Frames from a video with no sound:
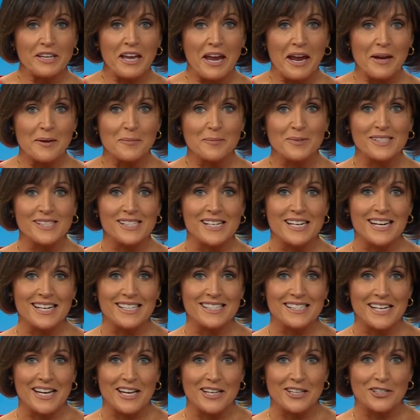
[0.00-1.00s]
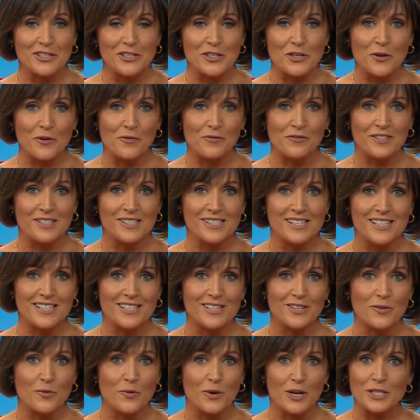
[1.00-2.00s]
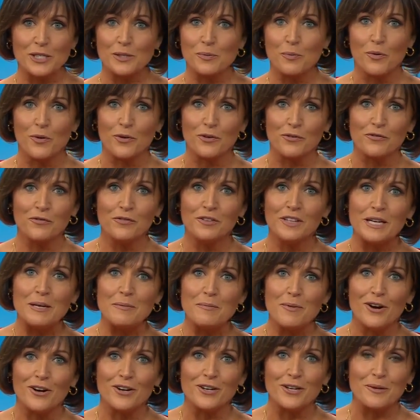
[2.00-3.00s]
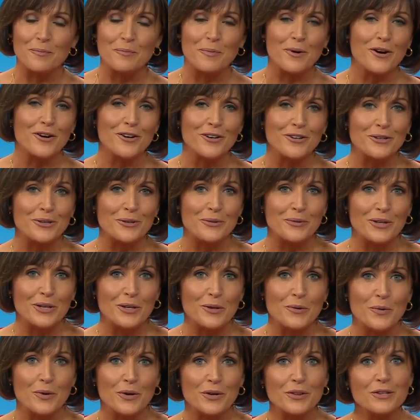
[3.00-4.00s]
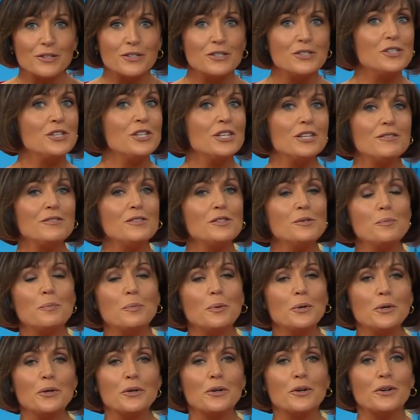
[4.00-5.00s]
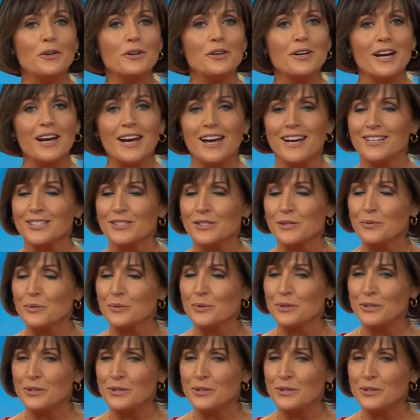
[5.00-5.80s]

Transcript: KMBC 9's Alan Show visited the Westport Flea Market Bar and Grill where the Chiefs Burger has